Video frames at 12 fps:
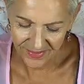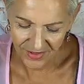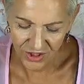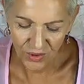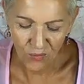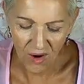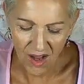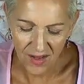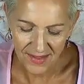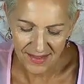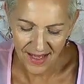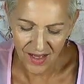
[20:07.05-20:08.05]
She
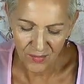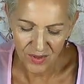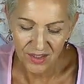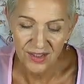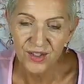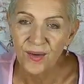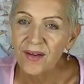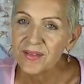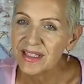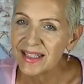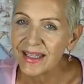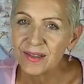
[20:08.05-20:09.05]
arrives now because you have
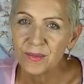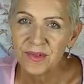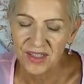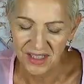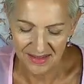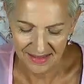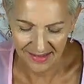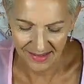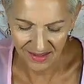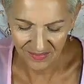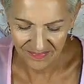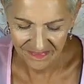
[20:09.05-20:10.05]
a date with
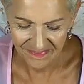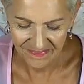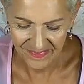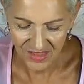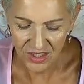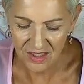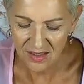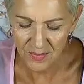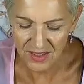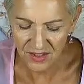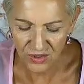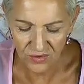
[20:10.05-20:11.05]
destiny. She is a
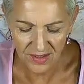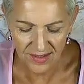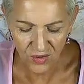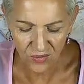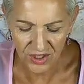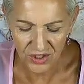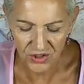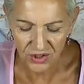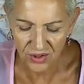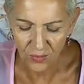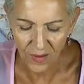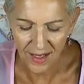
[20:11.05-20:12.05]
mysterious
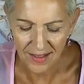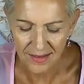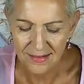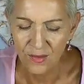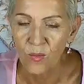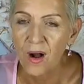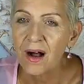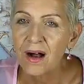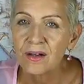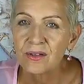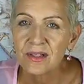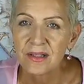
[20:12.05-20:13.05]
creature. Her ways are
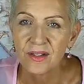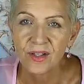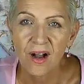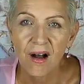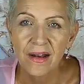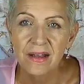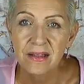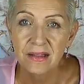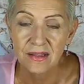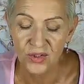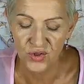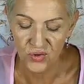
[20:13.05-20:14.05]
wild and her guidance
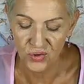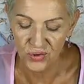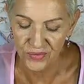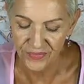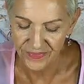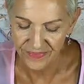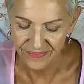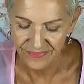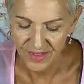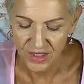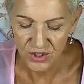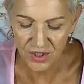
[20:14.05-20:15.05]
is true.
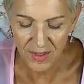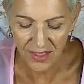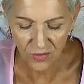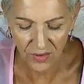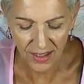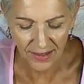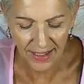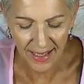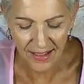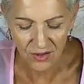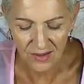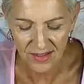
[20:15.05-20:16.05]
She may create
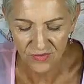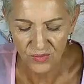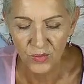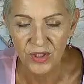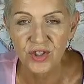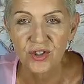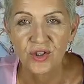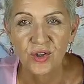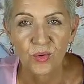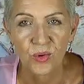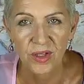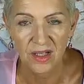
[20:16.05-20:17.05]
chaos from which a
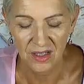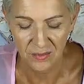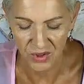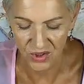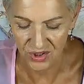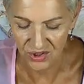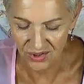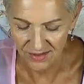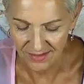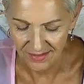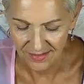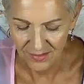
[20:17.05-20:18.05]
new order can emerge,
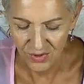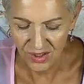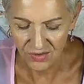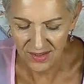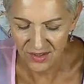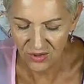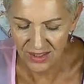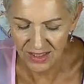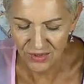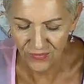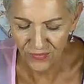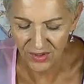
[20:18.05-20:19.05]
but there is no
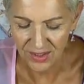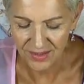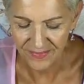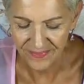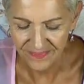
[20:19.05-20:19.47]
need to fear.